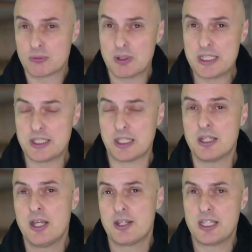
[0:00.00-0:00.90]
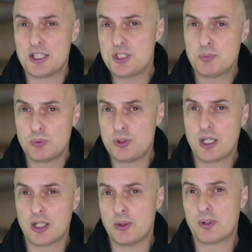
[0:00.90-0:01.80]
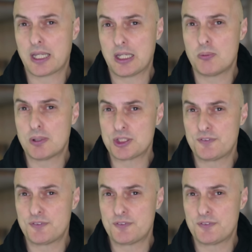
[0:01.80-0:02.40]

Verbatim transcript: reading, the engine will know how much